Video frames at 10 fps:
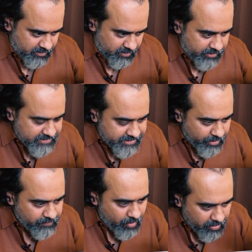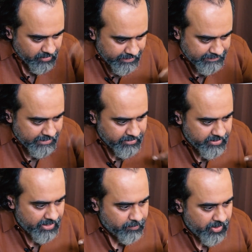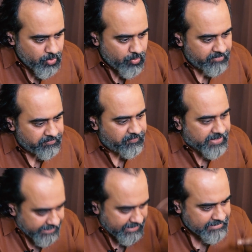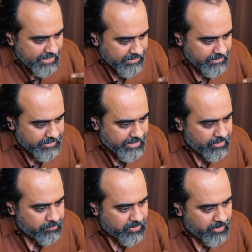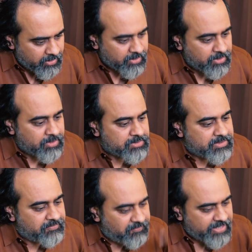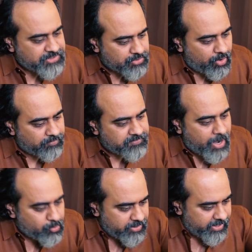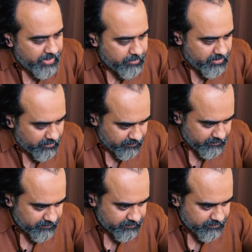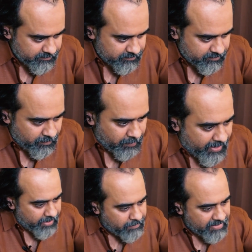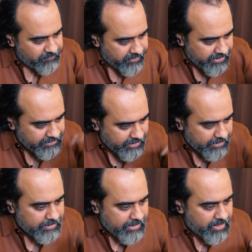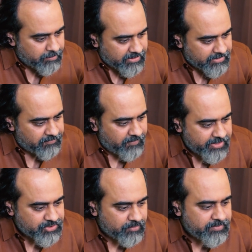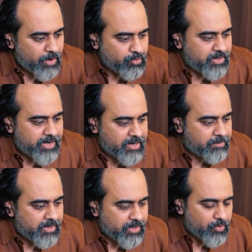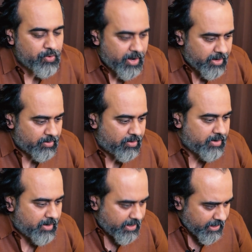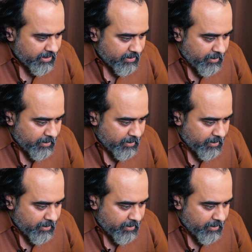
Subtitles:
Now instead of conquering the inner animal, you are feeding the inner animal the flesh of the outer animal. And by feeding the inner animal the flesh of the outer animal, you are only